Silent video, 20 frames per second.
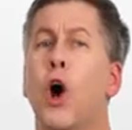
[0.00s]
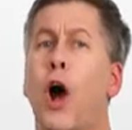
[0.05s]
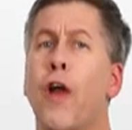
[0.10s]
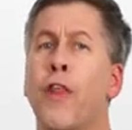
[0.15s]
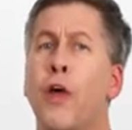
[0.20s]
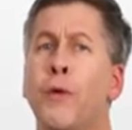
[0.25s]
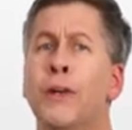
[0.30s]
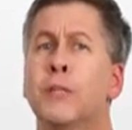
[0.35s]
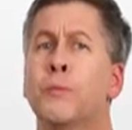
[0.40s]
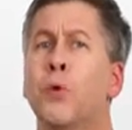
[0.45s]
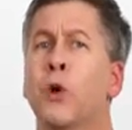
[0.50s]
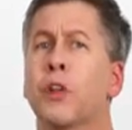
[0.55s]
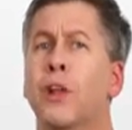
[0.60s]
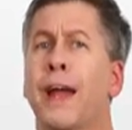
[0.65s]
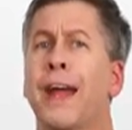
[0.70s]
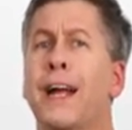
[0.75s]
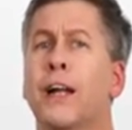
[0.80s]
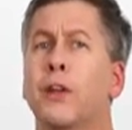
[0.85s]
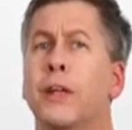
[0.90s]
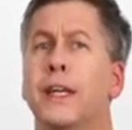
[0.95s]
Although it's more
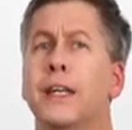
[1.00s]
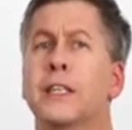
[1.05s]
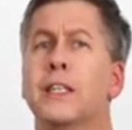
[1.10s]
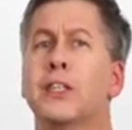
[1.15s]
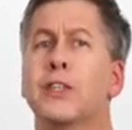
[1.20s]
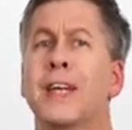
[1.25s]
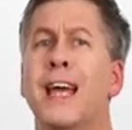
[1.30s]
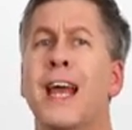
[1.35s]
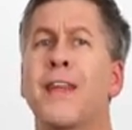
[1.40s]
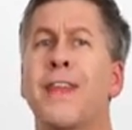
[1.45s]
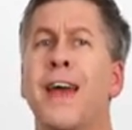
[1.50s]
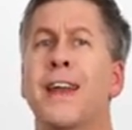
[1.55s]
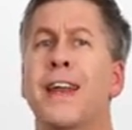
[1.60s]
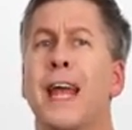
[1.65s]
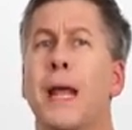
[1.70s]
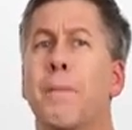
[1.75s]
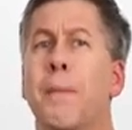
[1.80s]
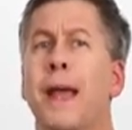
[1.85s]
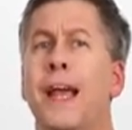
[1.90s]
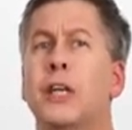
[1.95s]
likely, saying that
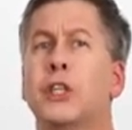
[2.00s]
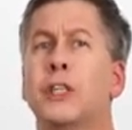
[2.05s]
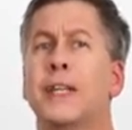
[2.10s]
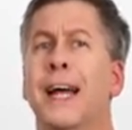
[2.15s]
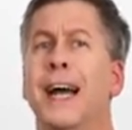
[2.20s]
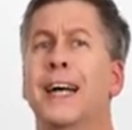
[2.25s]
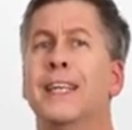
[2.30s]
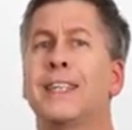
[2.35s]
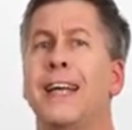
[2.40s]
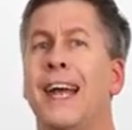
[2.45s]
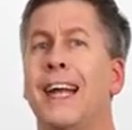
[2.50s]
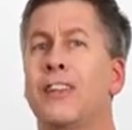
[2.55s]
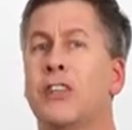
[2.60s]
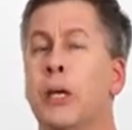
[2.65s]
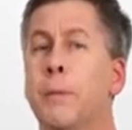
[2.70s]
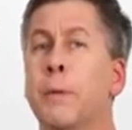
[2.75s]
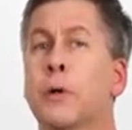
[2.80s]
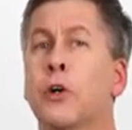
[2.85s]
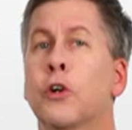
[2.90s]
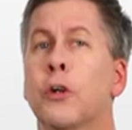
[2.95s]
a patient has
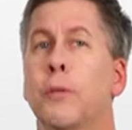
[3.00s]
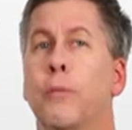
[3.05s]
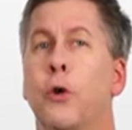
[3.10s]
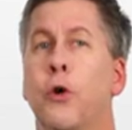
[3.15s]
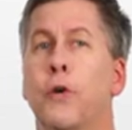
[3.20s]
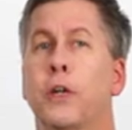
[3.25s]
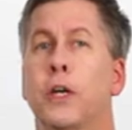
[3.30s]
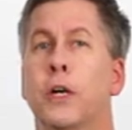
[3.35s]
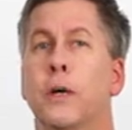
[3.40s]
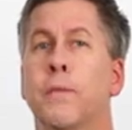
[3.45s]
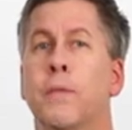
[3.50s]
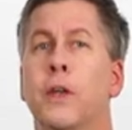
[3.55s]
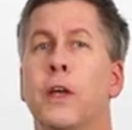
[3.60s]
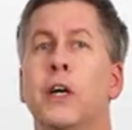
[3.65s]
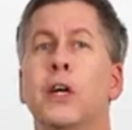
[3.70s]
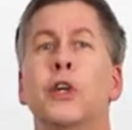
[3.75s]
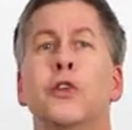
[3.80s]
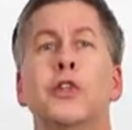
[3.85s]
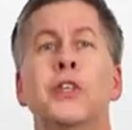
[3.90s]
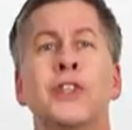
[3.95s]
atypical pneumonia
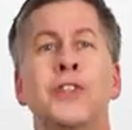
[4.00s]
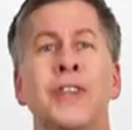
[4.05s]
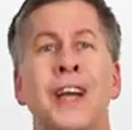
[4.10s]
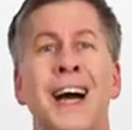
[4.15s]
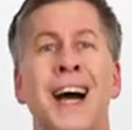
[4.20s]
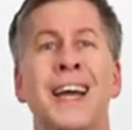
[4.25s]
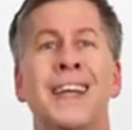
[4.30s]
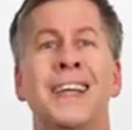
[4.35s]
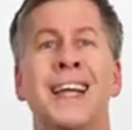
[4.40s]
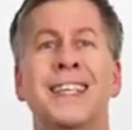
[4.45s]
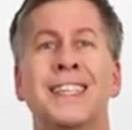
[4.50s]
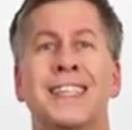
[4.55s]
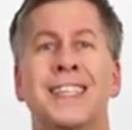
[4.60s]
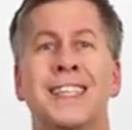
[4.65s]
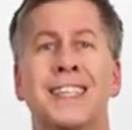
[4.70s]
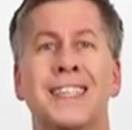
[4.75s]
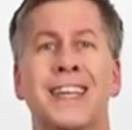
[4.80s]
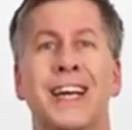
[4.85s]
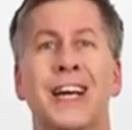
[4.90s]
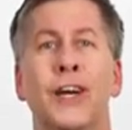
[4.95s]
does not
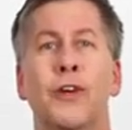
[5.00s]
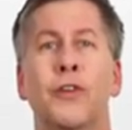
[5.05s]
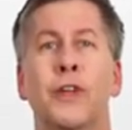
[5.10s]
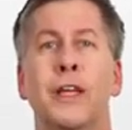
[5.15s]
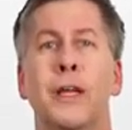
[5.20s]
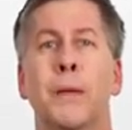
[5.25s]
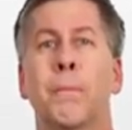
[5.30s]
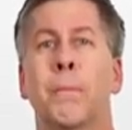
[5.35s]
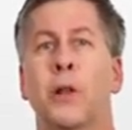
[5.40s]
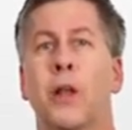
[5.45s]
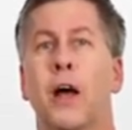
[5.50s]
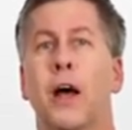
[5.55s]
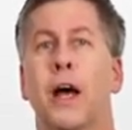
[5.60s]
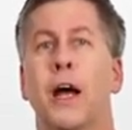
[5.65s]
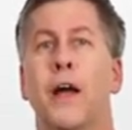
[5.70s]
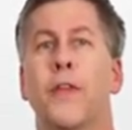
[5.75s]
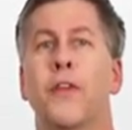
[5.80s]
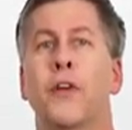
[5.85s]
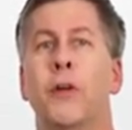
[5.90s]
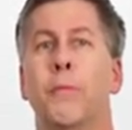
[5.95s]
necessarily
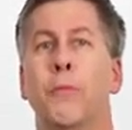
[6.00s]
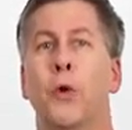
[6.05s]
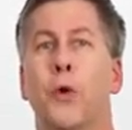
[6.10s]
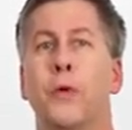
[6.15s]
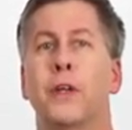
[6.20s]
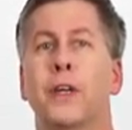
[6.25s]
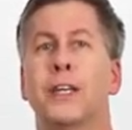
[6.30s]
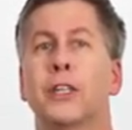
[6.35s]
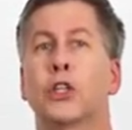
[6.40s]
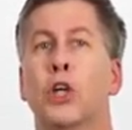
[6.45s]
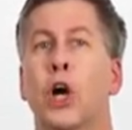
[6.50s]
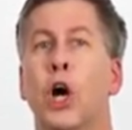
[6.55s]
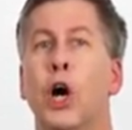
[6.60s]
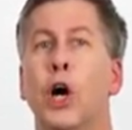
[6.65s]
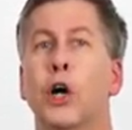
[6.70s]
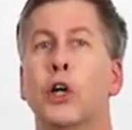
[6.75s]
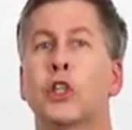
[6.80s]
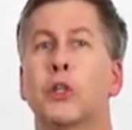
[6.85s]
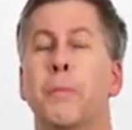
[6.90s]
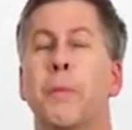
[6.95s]
imply the pneumonia is
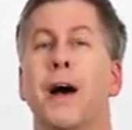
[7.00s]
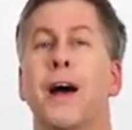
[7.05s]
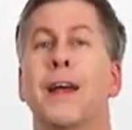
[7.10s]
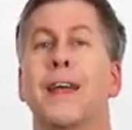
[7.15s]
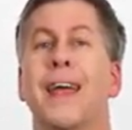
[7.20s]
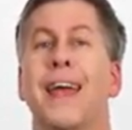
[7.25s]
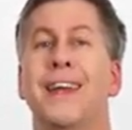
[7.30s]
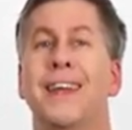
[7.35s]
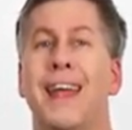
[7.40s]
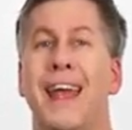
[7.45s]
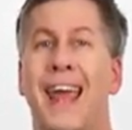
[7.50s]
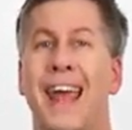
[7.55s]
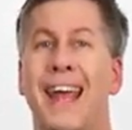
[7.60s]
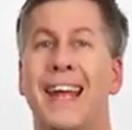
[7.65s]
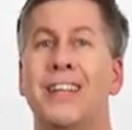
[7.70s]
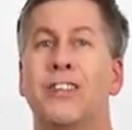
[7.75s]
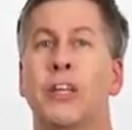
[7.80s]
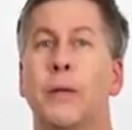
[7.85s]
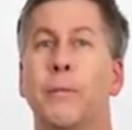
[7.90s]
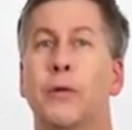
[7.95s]
caused by an
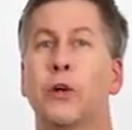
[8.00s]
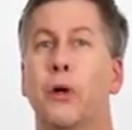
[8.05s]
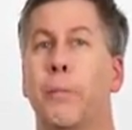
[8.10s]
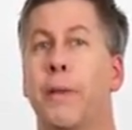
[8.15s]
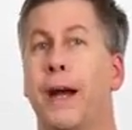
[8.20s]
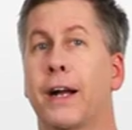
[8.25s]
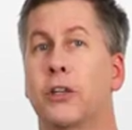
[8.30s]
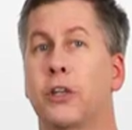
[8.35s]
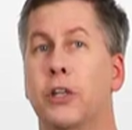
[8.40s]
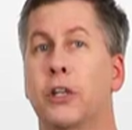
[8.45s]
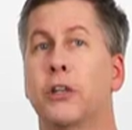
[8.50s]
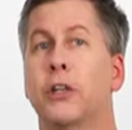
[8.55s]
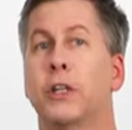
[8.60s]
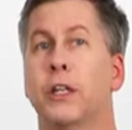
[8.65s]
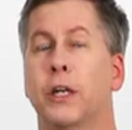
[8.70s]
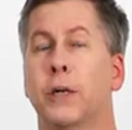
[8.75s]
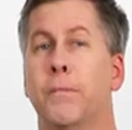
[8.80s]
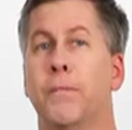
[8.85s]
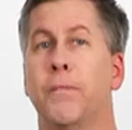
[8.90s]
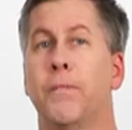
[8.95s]
atypical
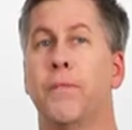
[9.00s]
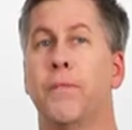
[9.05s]
bacteria.